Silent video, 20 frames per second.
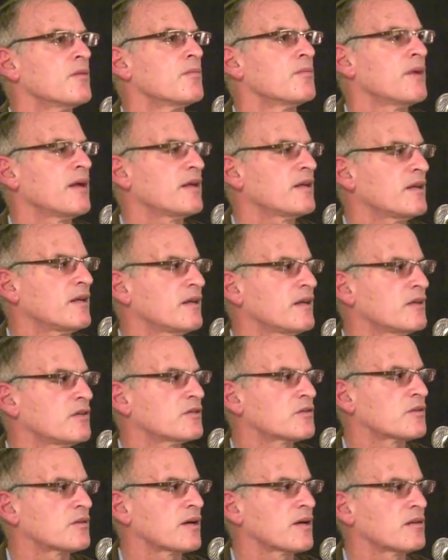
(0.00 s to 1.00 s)
making
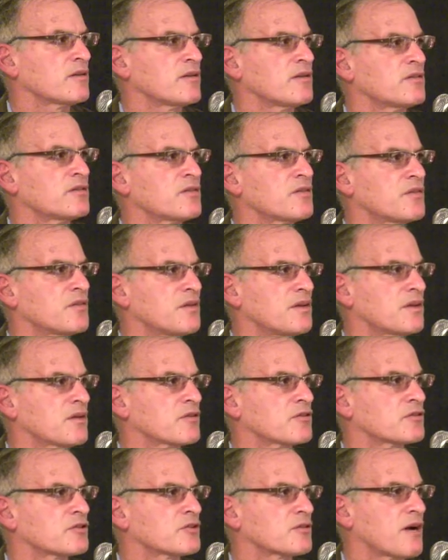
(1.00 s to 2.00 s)
Israelis
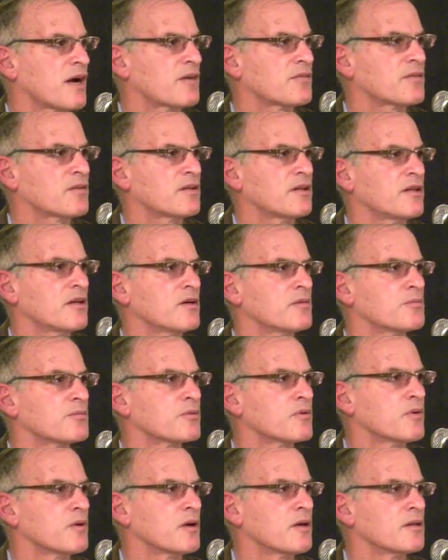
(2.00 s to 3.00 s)
fear traveling
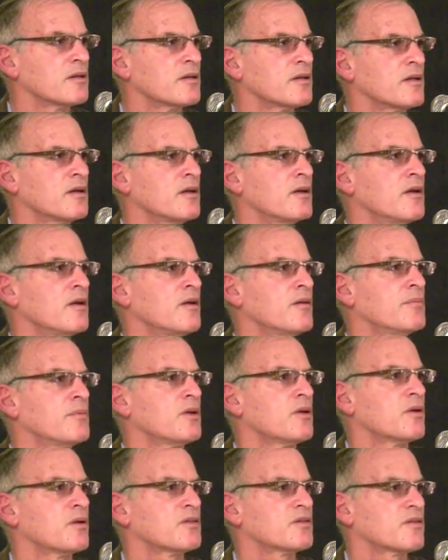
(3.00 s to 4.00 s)
abroad
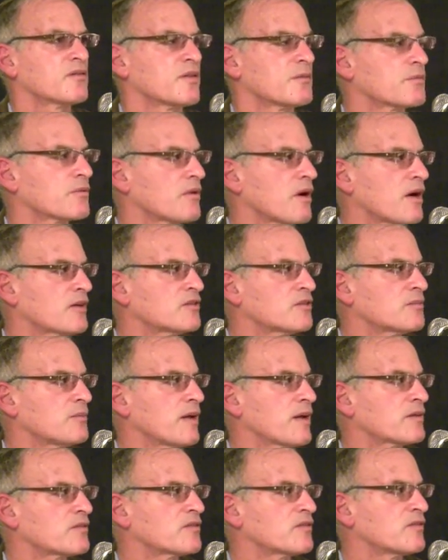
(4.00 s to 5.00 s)
because of the
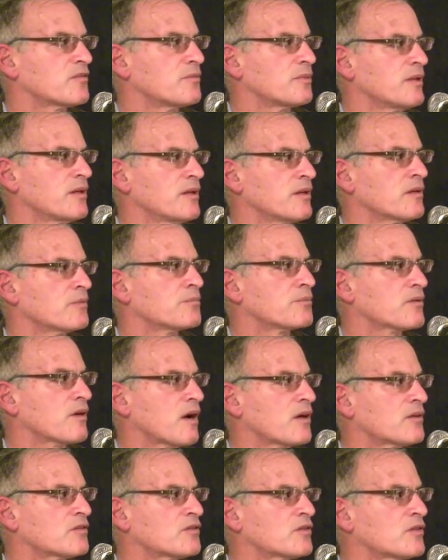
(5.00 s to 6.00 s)
prospects of being
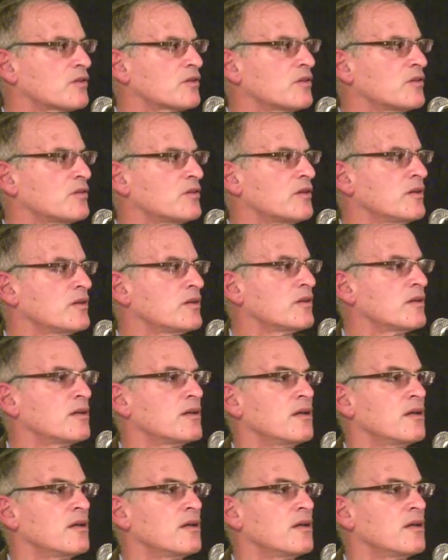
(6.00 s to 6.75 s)
prosecuted.